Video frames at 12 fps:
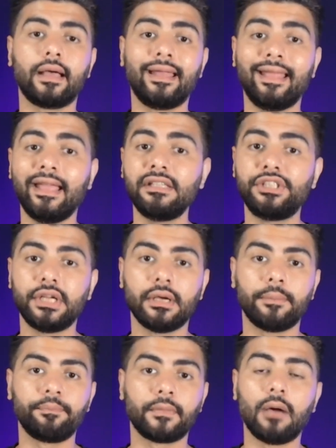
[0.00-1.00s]
and Asia
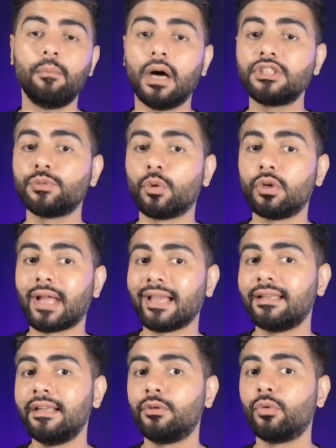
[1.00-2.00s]
are much more
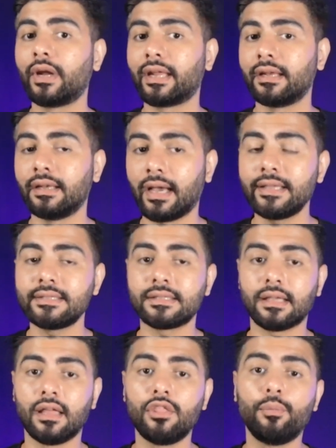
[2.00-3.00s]
likely to recognize
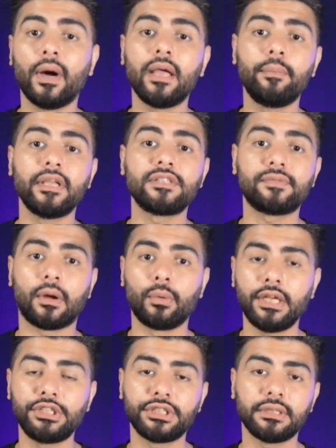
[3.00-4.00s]
a Dubai based
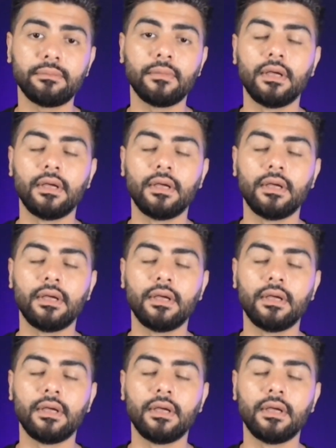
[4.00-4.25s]
foundation